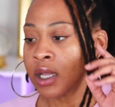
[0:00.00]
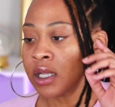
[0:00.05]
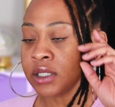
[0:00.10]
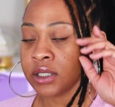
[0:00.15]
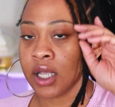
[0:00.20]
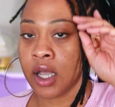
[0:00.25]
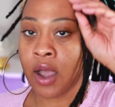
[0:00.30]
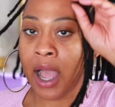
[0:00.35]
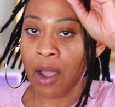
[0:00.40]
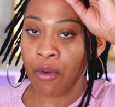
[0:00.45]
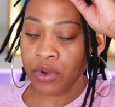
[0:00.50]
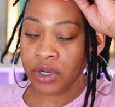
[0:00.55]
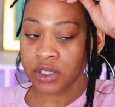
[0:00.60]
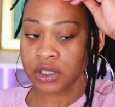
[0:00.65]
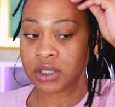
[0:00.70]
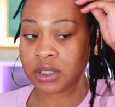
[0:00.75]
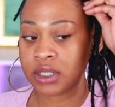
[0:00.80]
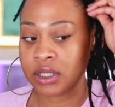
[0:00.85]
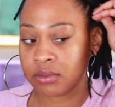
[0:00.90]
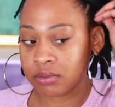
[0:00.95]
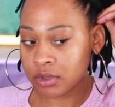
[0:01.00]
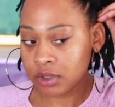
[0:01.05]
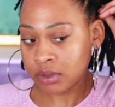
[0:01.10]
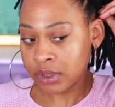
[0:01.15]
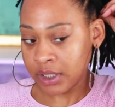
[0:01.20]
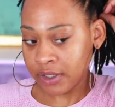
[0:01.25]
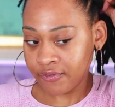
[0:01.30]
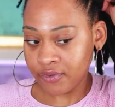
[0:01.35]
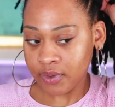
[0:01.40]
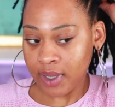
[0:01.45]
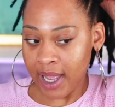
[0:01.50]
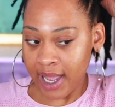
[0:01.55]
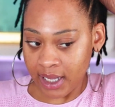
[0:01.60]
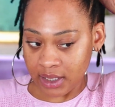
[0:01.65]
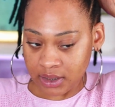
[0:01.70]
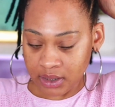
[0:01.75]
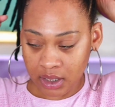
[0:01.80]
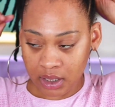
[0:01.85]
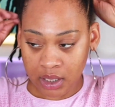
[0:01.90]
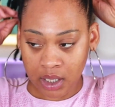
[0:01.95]
So I want to just give you
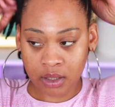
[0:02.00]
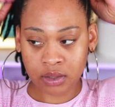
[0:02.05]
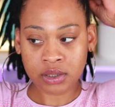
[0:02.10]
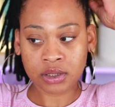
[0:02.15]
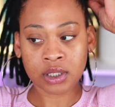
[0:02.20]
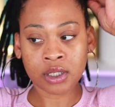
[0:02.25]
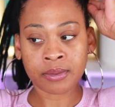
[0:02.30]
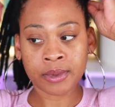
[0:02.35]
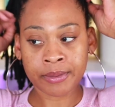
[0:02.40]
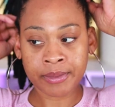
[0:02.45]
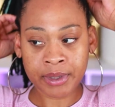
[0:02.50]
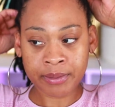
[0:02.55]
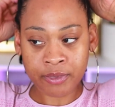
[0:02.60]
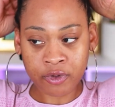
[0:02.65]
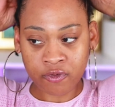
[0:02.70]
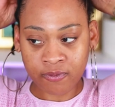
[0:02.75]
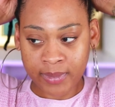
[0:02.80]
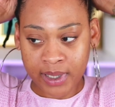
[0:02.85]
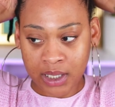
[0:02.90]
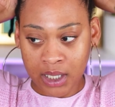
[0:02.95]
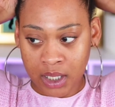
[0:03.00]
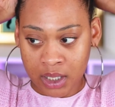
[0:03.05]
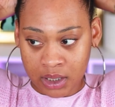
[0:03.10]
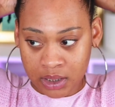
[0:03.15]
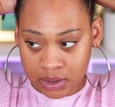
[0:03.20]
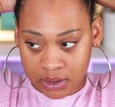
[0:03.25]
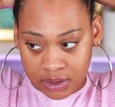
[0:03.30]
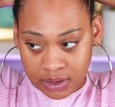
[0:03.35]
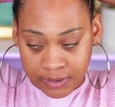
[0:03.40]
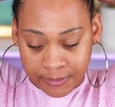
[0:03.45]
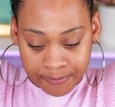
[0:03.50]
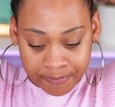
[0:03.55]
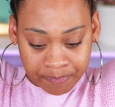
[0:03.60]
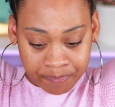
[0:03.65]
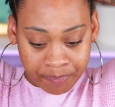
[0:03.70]
guys a close-up. Let me move my locks.